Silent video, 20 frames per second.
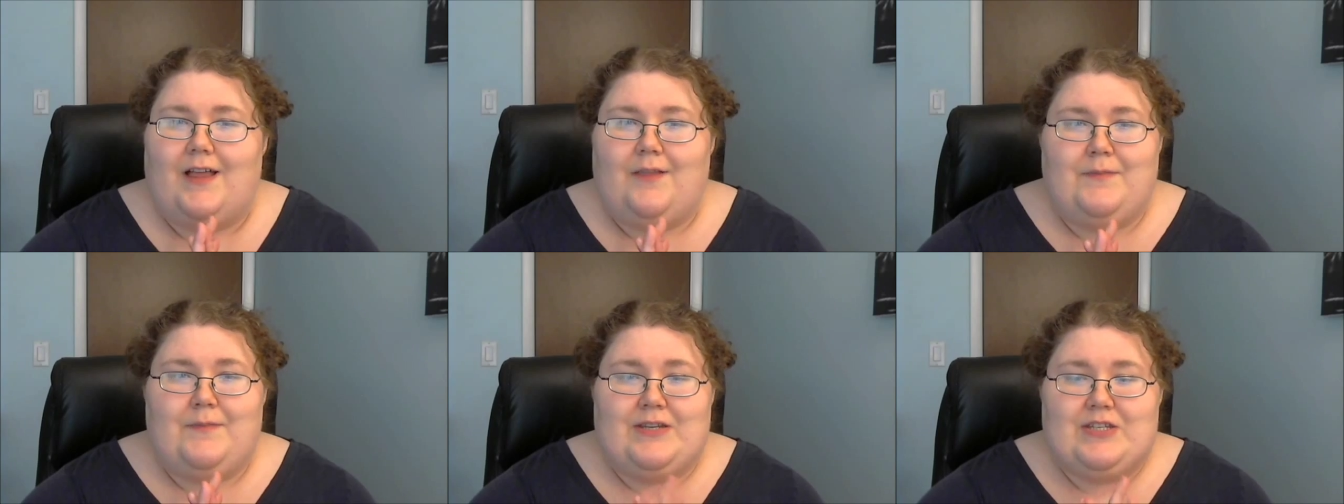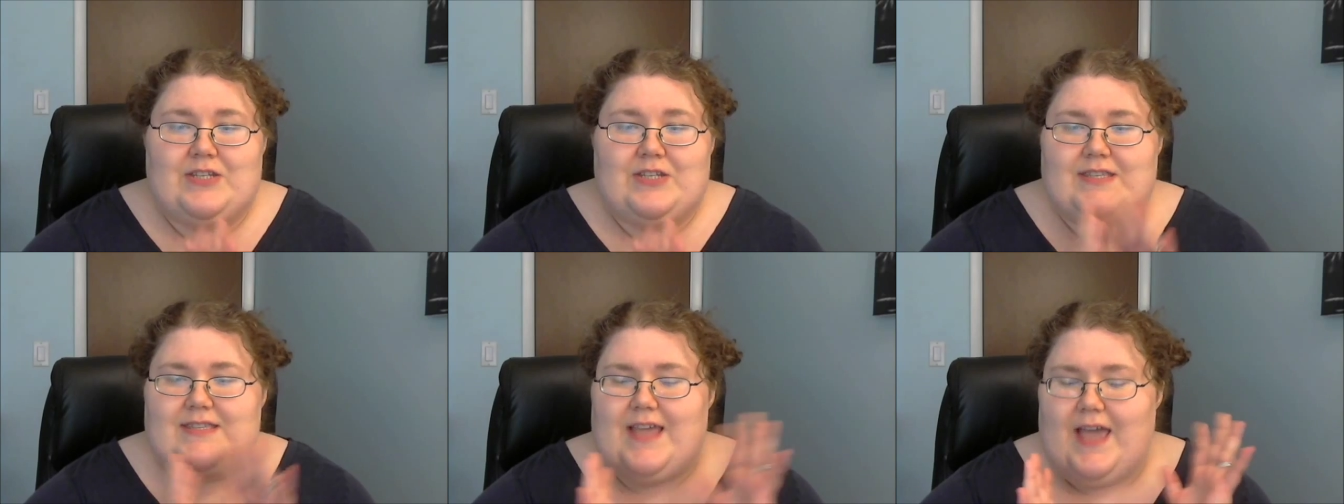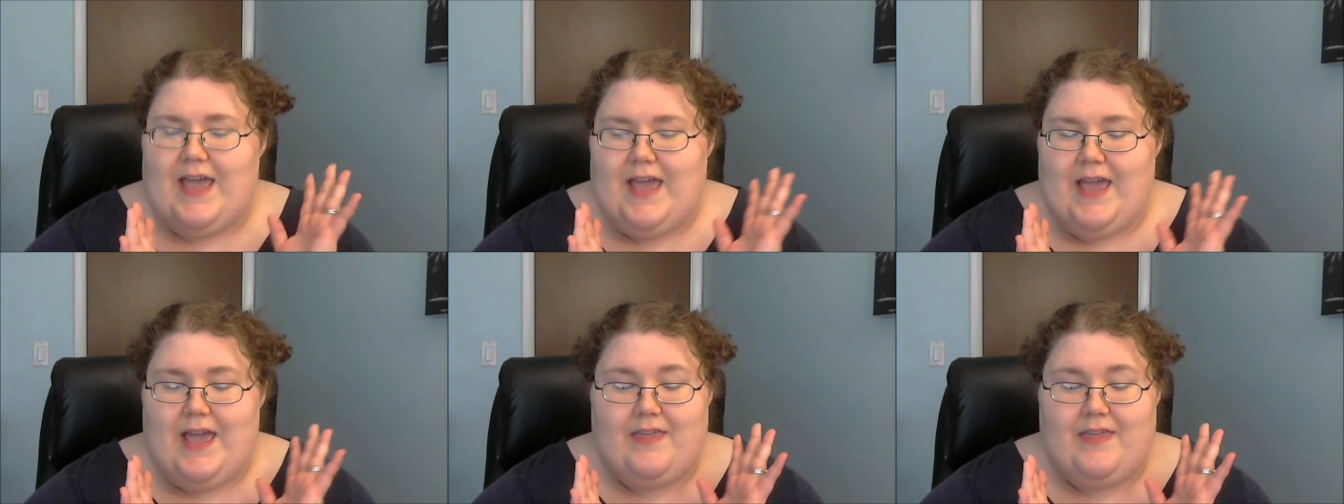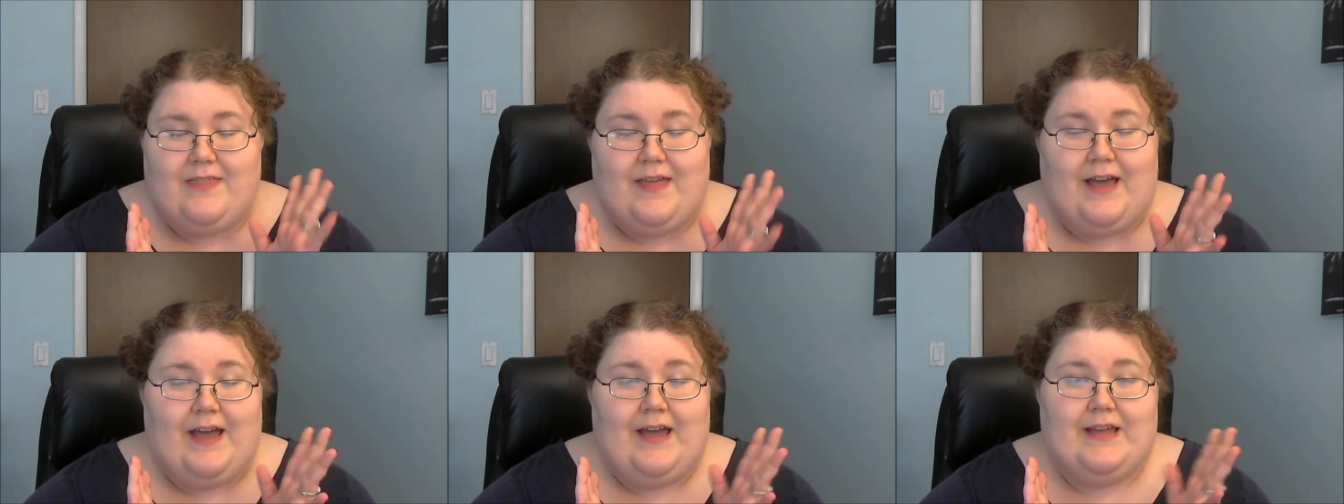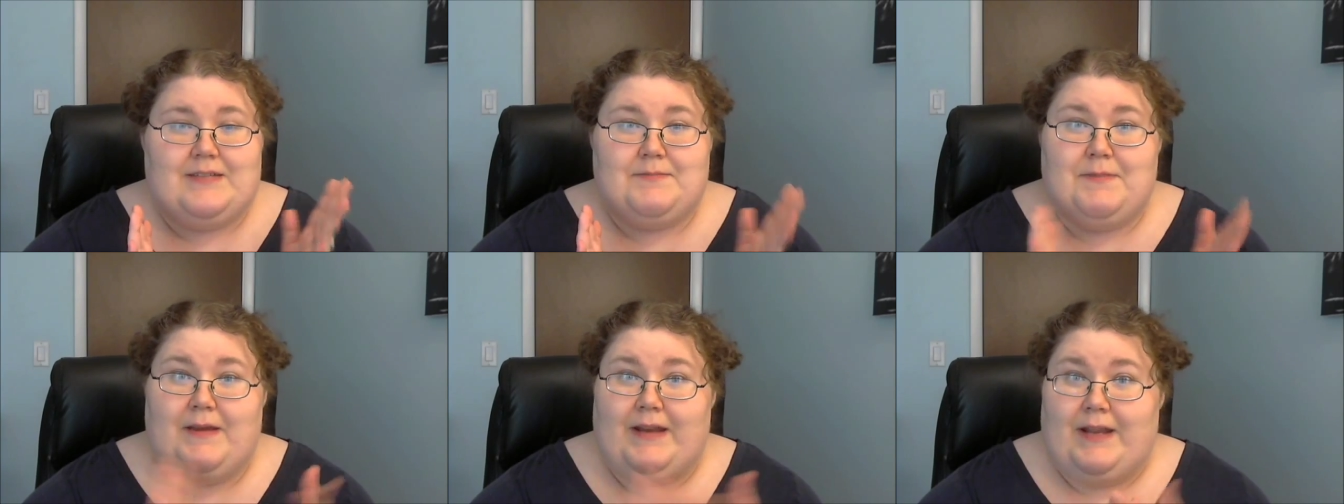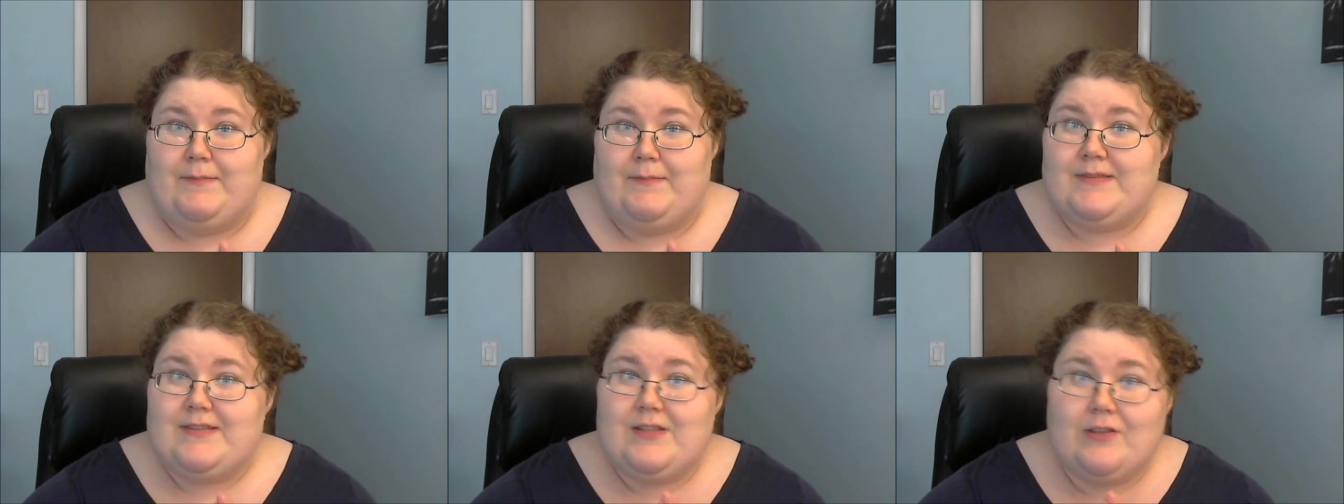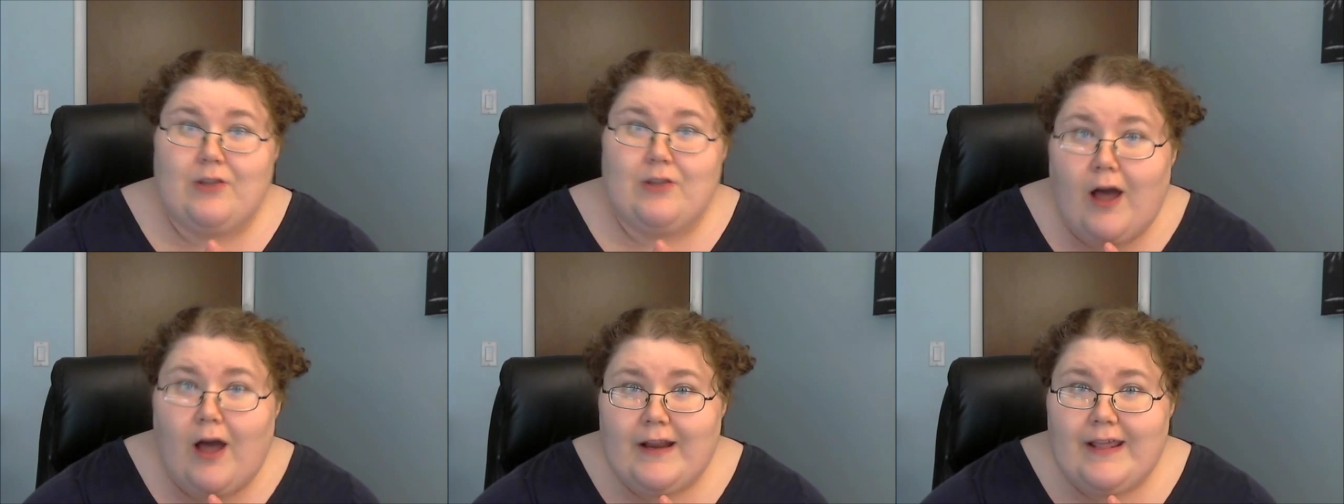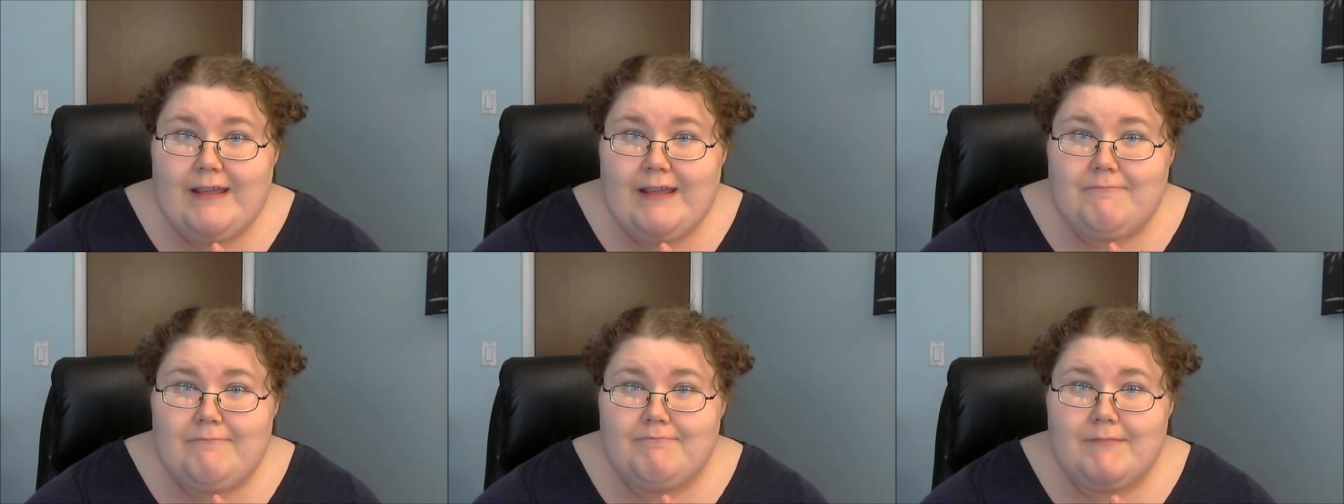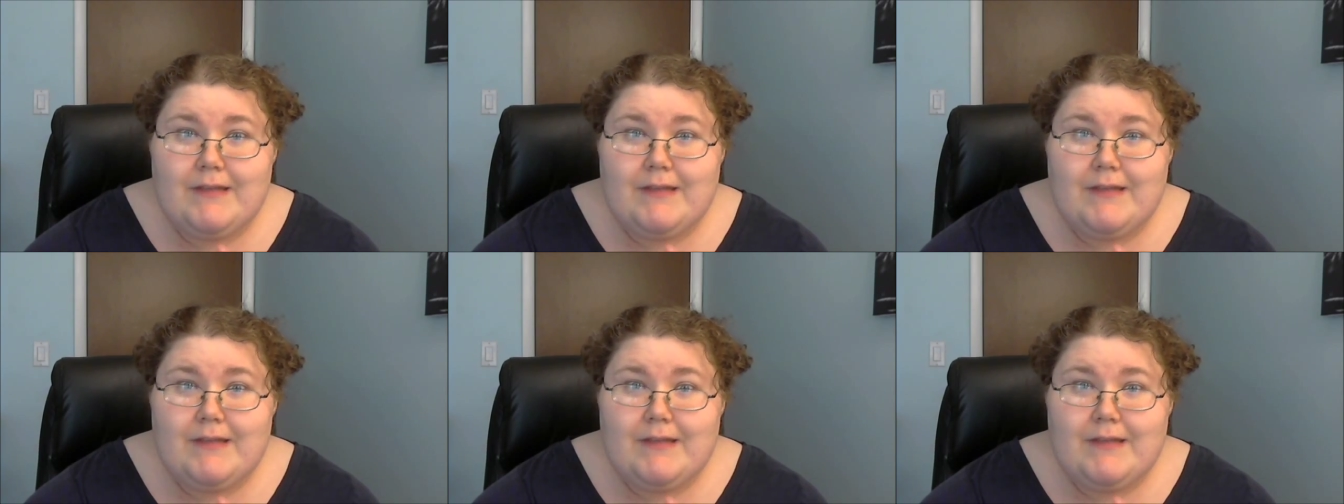let me just say that my name is Claudie